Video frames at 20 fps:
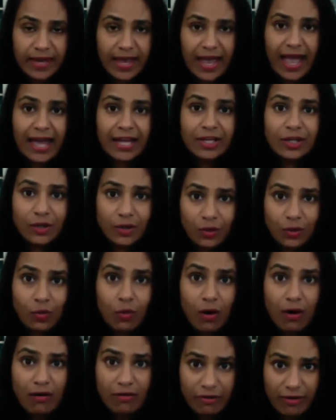And you
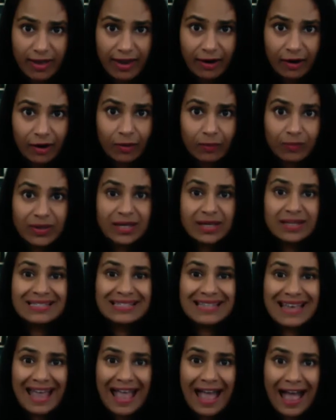are there because
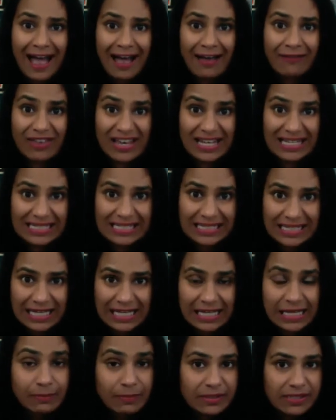they see
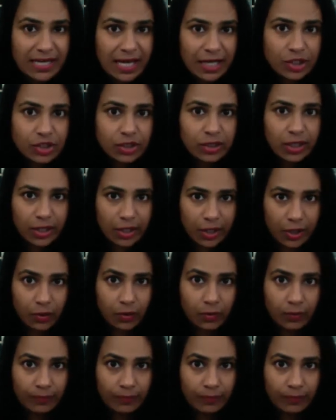the potential in you.